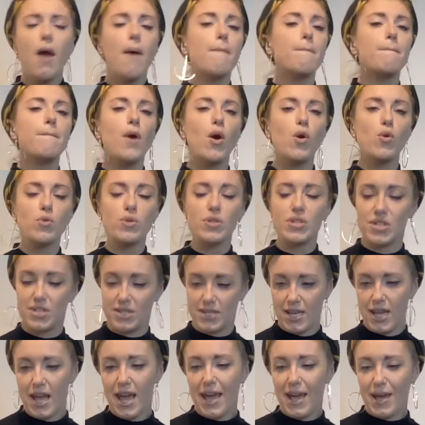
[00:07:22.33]

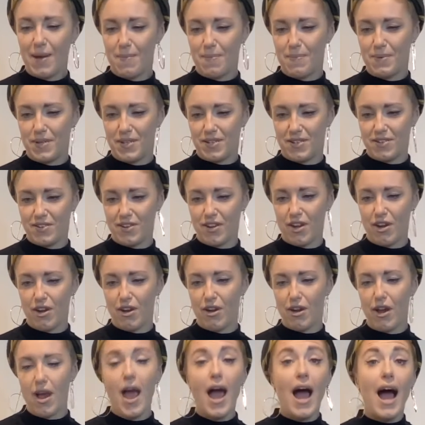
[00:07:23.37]
most hipster.